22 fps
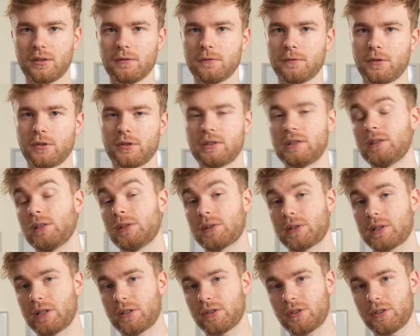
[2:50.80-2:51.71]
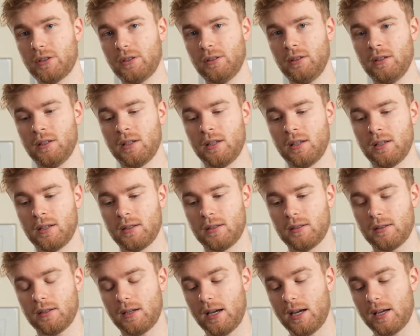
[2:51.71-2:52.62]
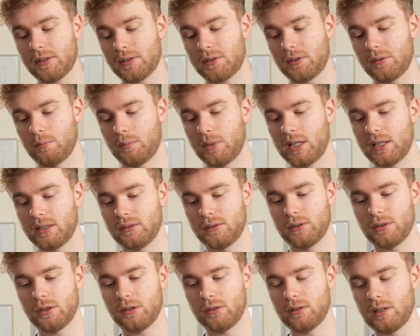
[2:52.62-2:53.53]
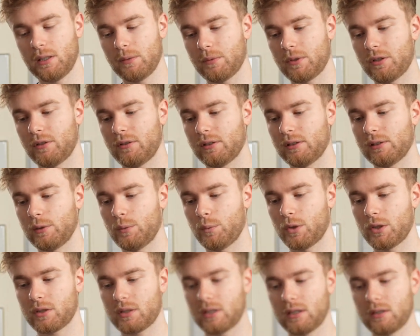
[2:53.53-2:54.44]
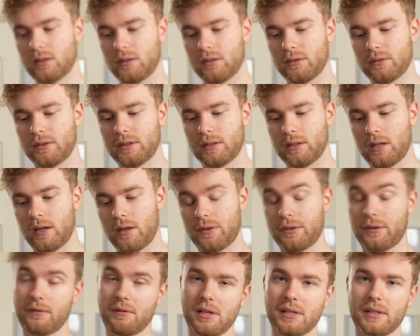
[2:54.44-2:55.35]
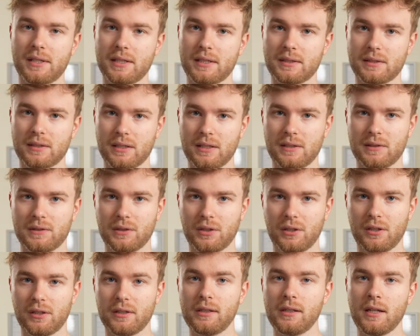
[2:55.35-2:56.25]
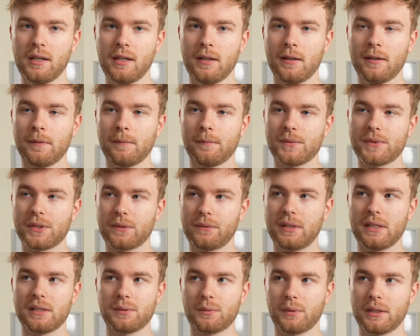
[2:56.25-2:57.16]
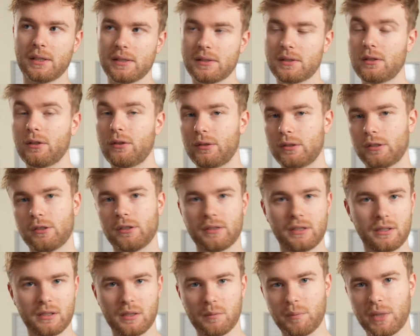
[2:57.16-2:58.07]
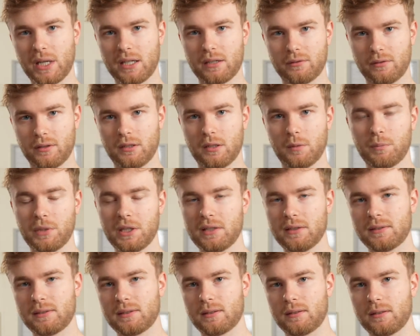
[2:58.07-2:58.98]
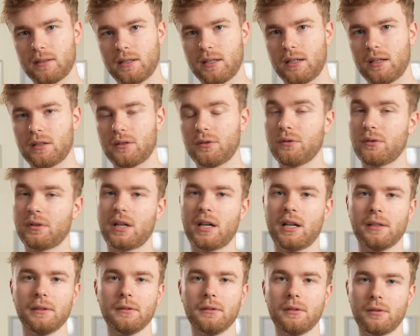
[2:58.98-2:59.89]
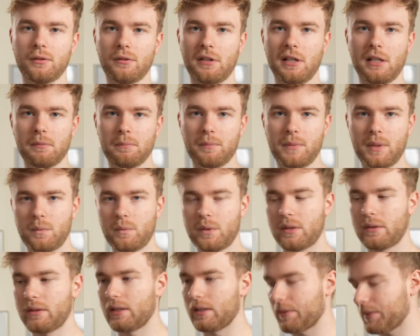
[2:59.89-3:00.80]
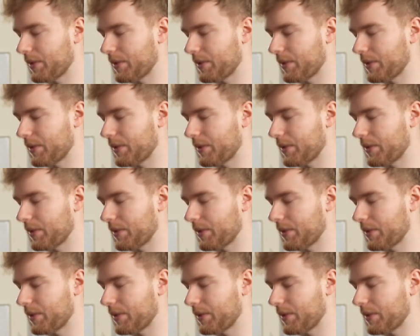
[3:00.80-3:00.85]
for the discussion. As you might know, I'm currently working on the 360 guitar. So this one is going on in the background a bit. Goran, who helped me with the